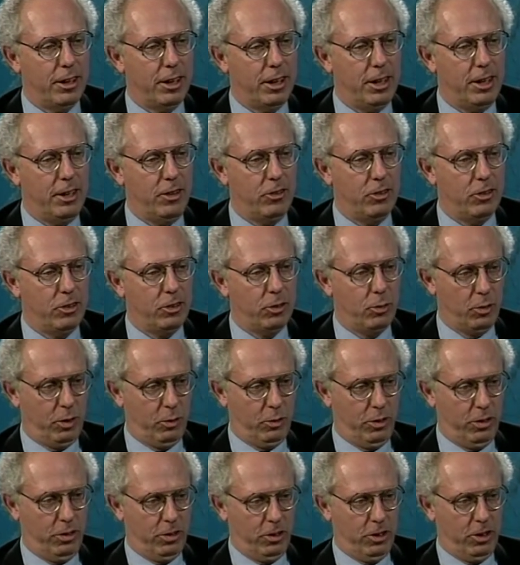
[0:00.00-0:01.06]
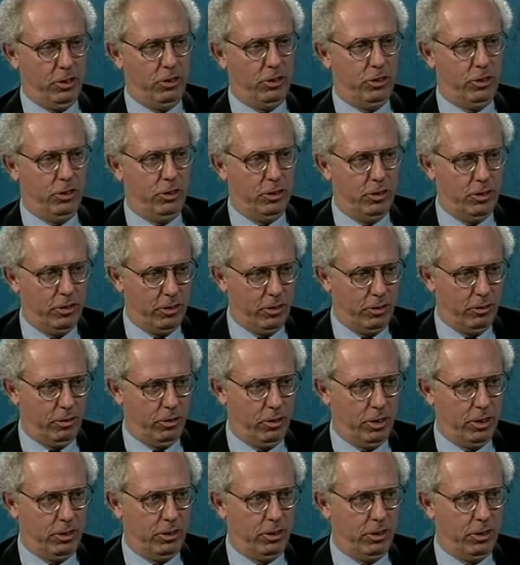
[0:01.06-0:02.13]
easier to work with 30 students or
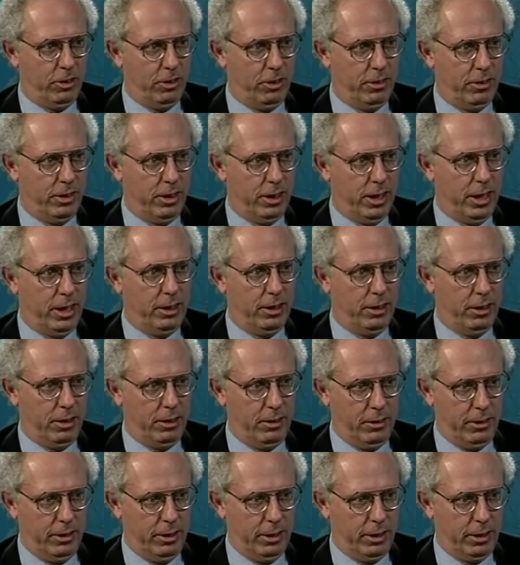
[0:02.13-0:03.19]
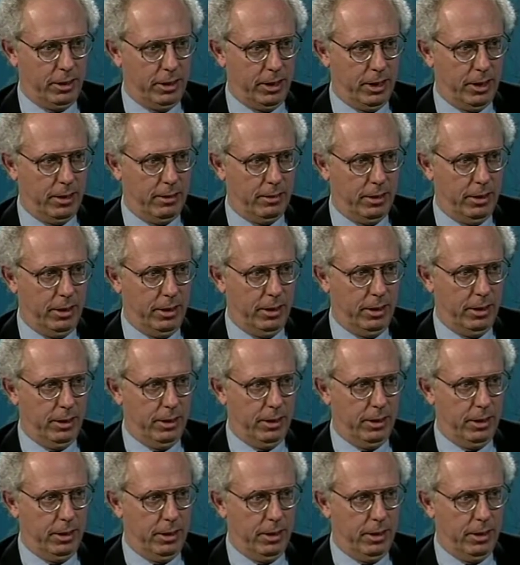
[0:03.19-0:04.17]
40 students than 800 in a oh, class. That's right.